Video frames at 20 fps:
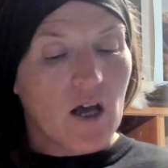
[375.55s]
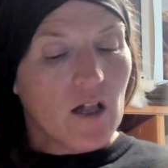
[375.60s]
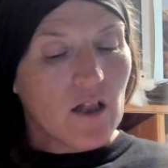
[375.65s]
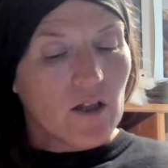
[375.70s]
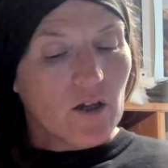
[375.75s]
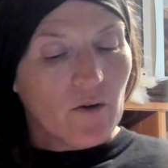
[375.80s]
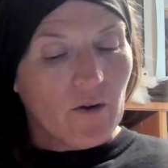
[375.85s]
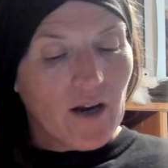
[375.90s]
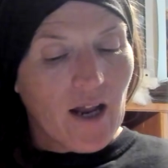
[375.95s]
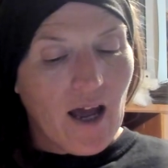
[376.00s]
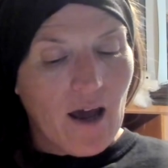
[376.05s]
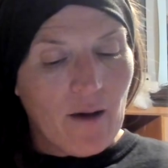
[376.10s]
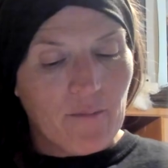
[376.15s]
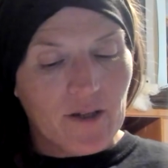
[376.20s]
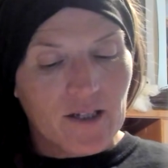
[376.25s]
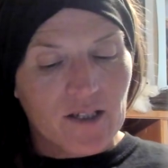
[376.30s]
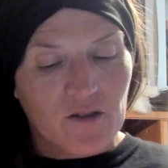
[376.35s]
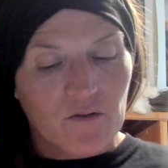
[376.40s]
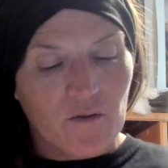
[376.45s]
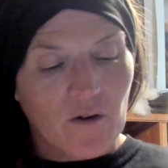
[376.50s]
Look what
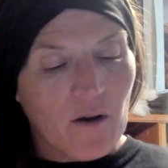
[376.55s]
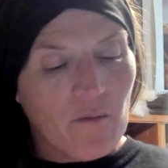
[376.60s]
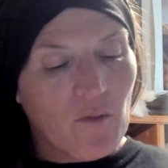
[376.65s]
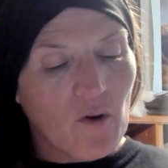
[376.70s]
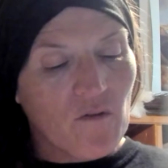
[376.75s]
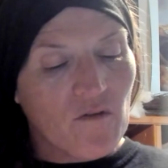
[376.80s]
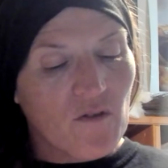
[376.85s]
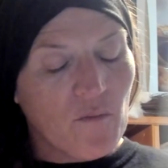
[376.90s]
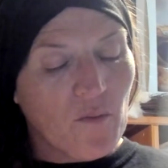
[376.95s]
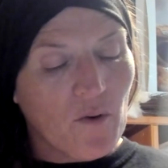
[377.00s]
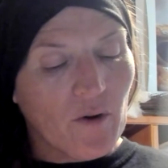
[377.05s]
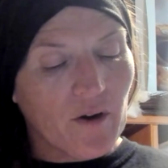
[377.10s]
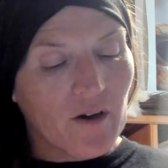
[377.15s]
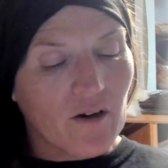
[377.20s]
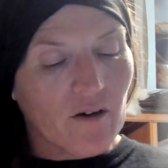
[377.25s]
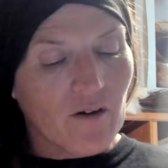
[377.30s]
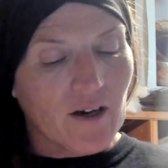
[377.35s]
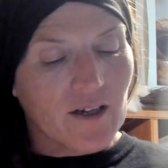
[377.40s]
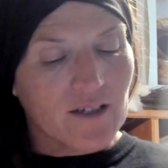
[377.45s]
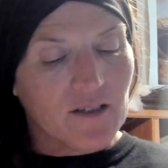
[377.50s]
happens when I move the point
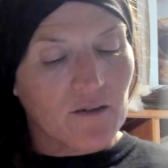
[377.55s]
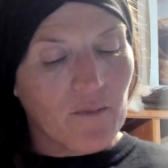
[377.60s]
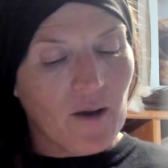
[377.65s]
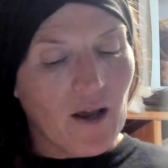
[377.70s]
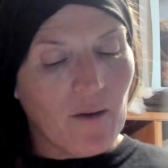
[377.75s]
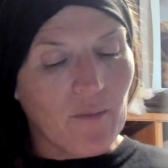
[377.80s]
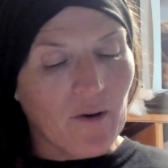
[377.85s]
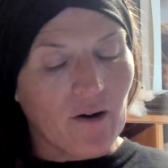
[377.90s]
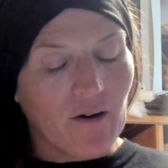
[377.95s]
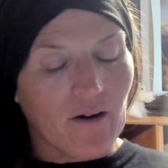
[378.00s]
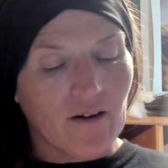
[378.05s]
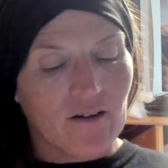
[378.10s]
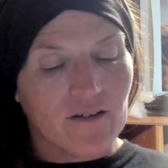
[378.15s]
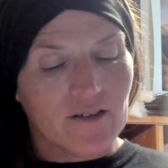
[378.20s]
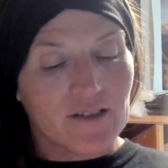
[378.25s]
across the paper.